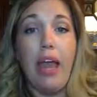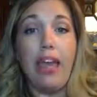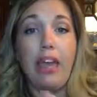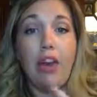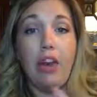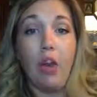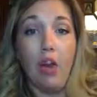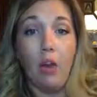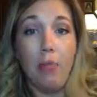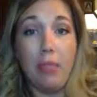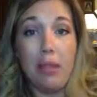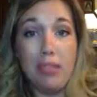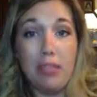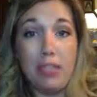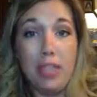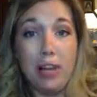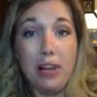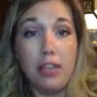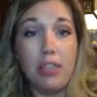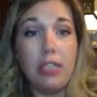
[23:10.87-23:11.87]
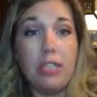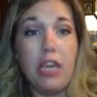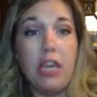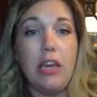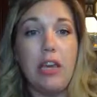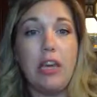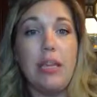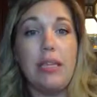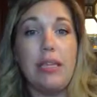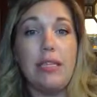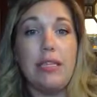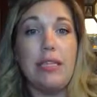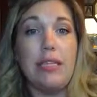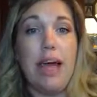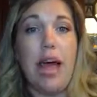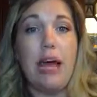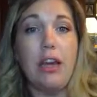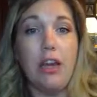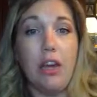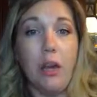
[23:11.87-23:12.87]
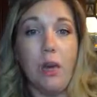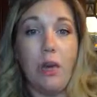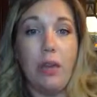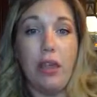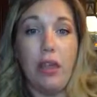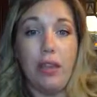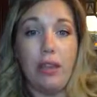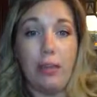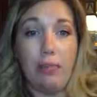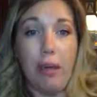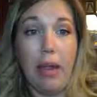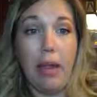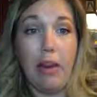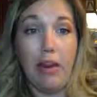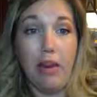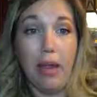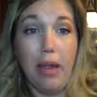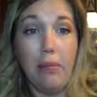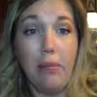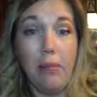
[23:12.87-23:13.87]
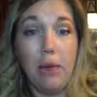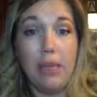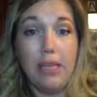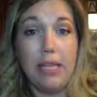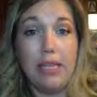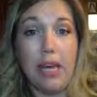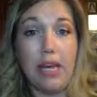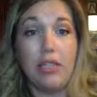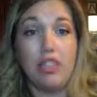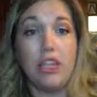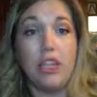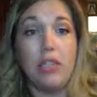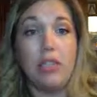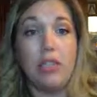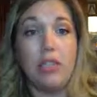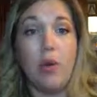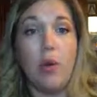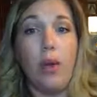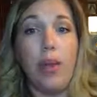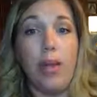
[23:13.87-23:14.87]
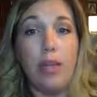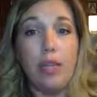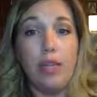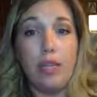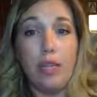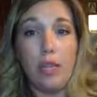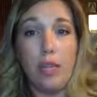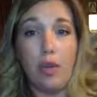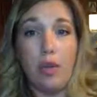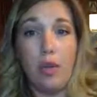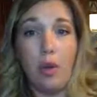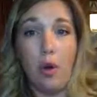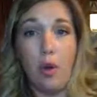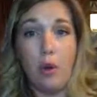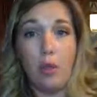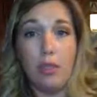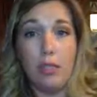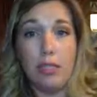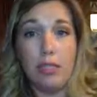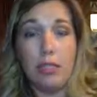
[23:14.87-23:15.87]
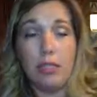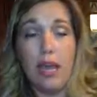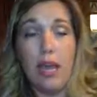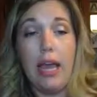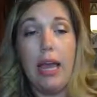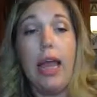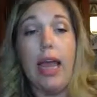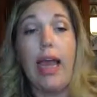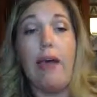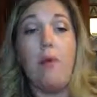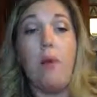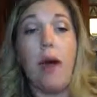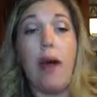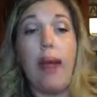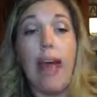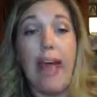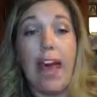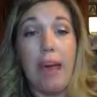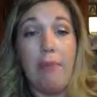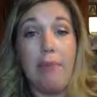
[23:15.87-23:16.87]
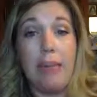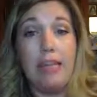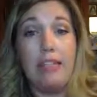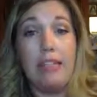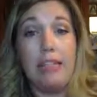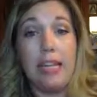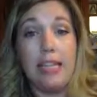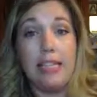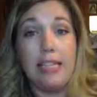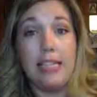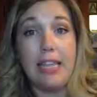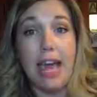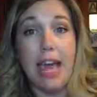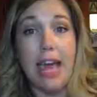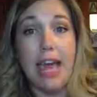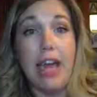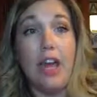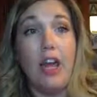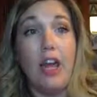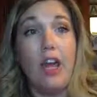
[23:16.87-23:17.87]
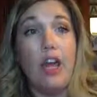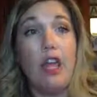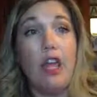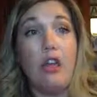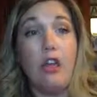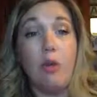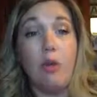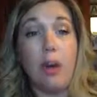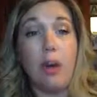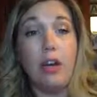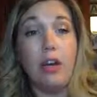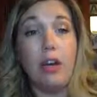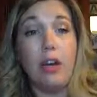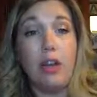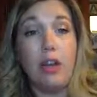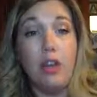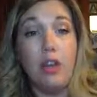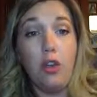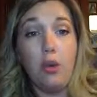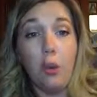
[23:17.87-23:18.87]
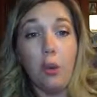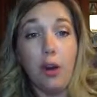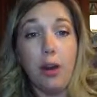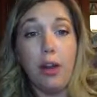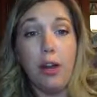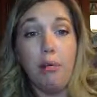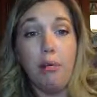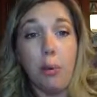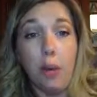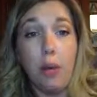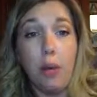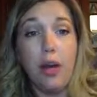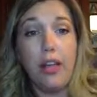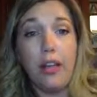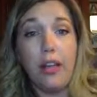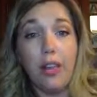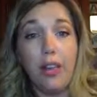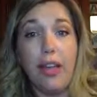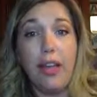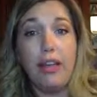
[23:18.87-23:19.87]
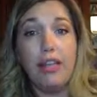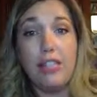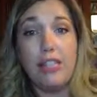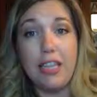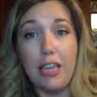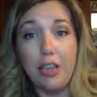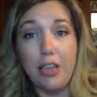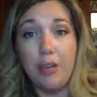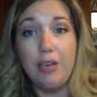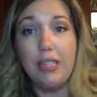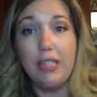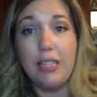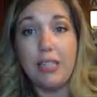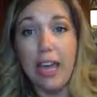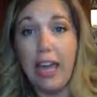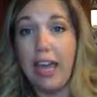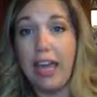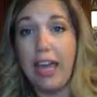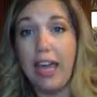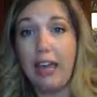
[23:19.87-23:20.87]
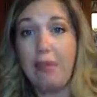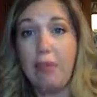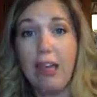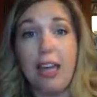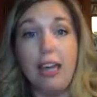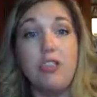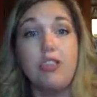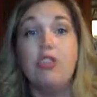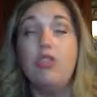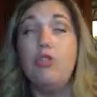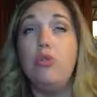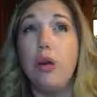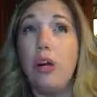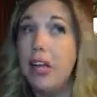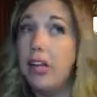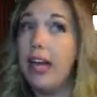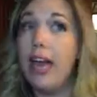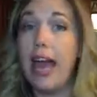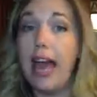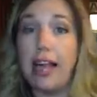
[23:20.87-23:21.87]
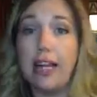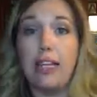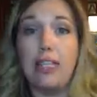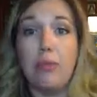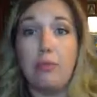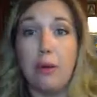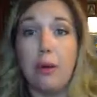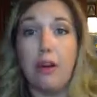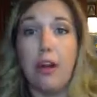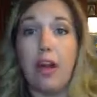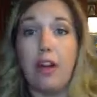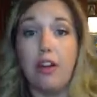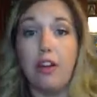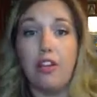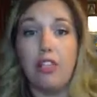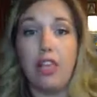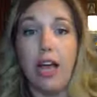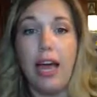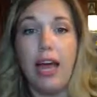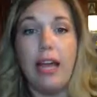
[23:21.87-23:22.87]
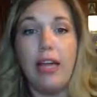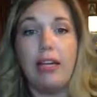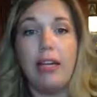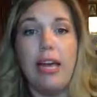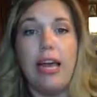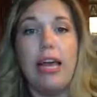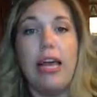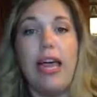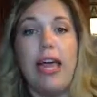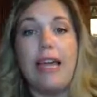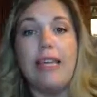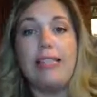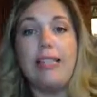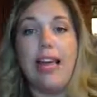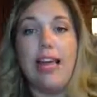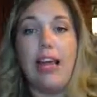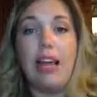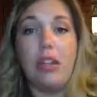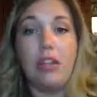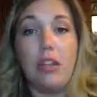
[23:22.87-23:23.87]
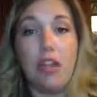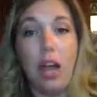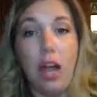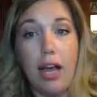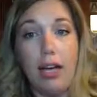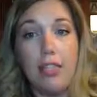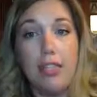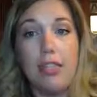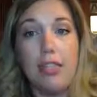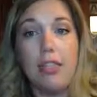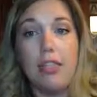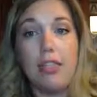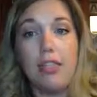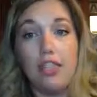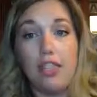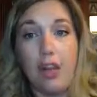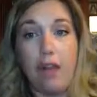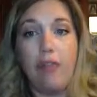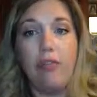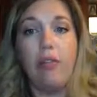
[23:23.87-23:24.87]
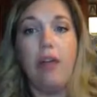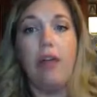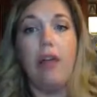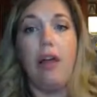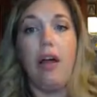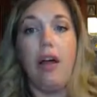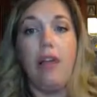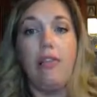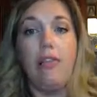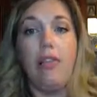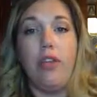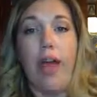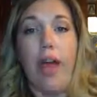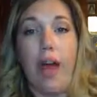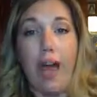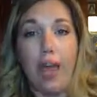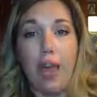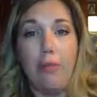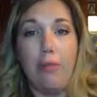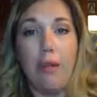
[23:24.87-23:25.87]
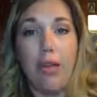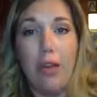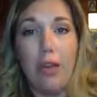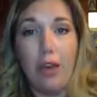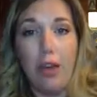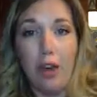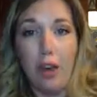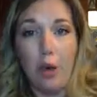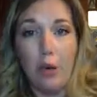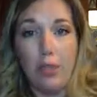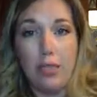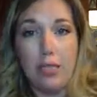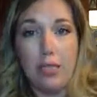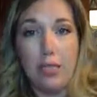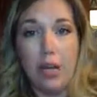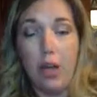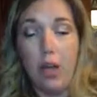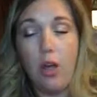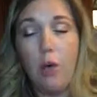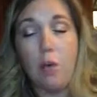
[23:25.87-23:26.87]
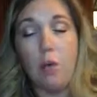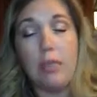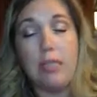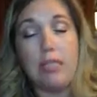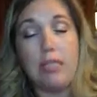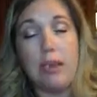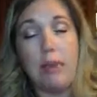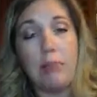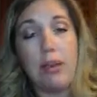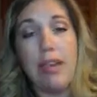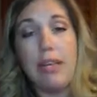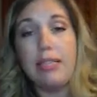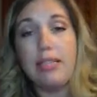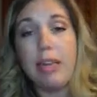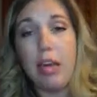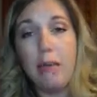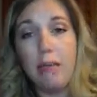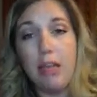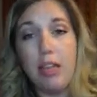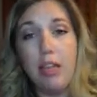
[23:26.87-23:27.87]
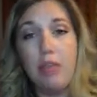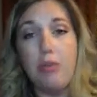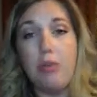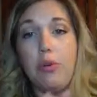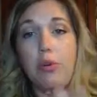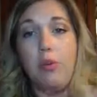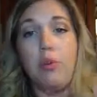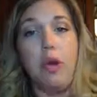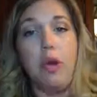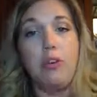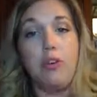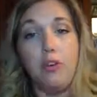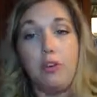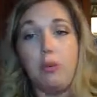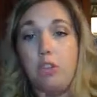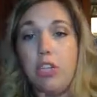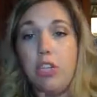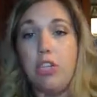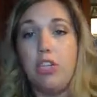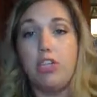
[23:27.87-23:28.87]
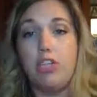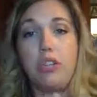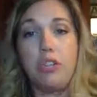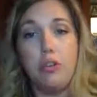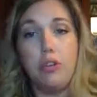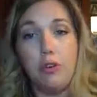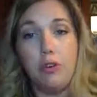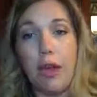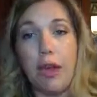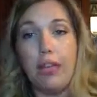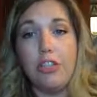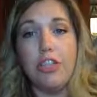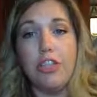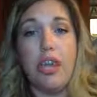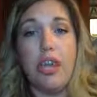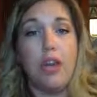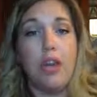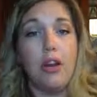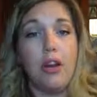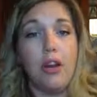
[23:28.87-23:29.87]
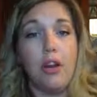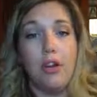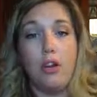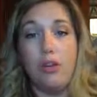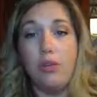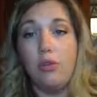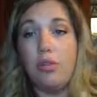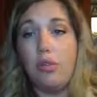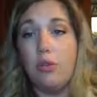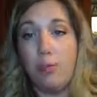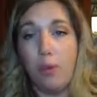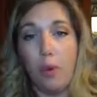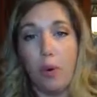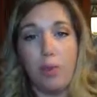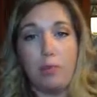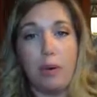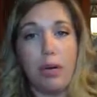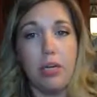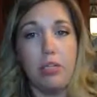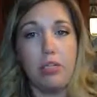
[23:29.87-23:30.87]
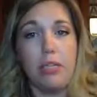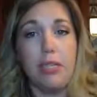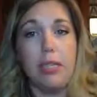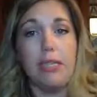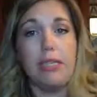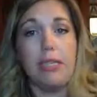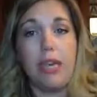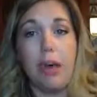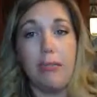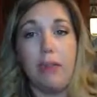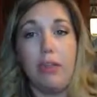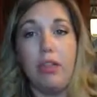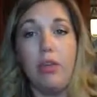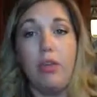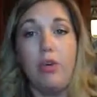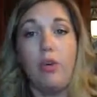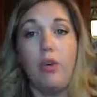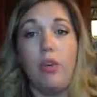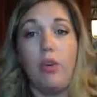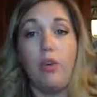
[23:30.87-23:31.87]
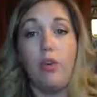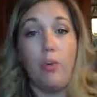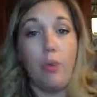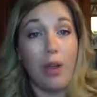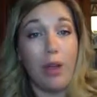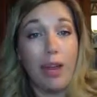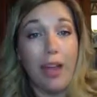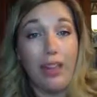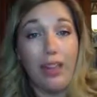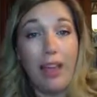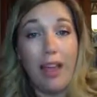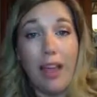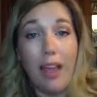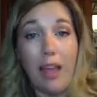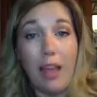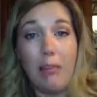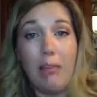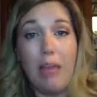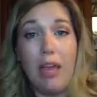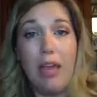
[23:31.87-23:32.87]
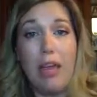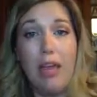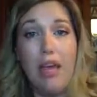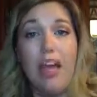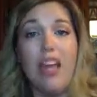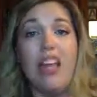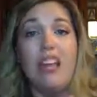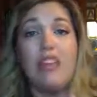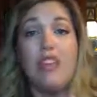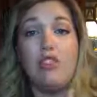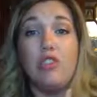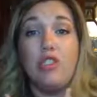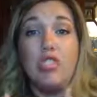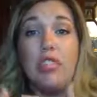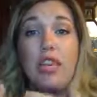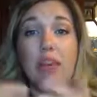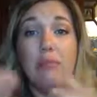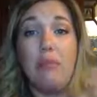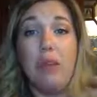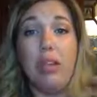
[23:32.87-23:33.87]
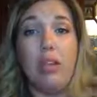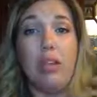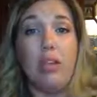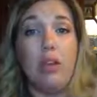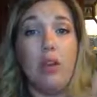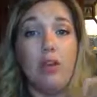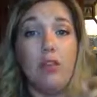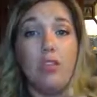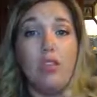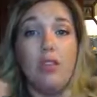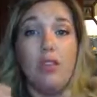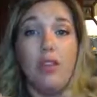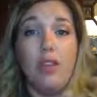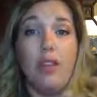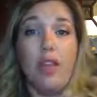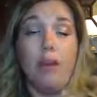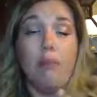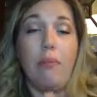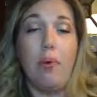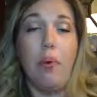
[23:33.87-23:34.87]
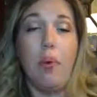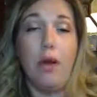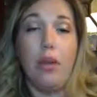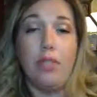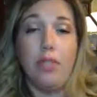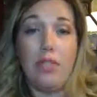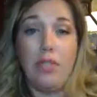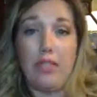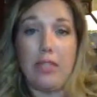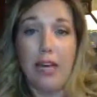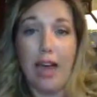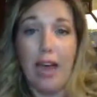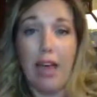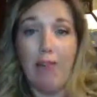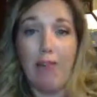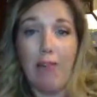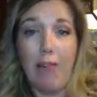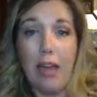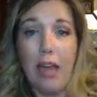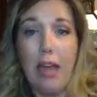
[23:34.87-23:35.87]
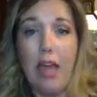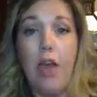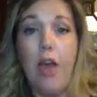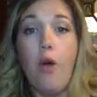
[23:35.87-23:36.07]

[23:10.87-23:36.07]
I can almost guarantee it is not going in the parent input section. It's going into the notes. And what happens is that your important things that you're saying, because you are the expert on your child, is getting lost in the shuffle of the IEP notes. When somebody is coming through, a new teacher, a new educator, a new support person is coming through and they're reading the IEP, they're skimming the notes for the important stuff.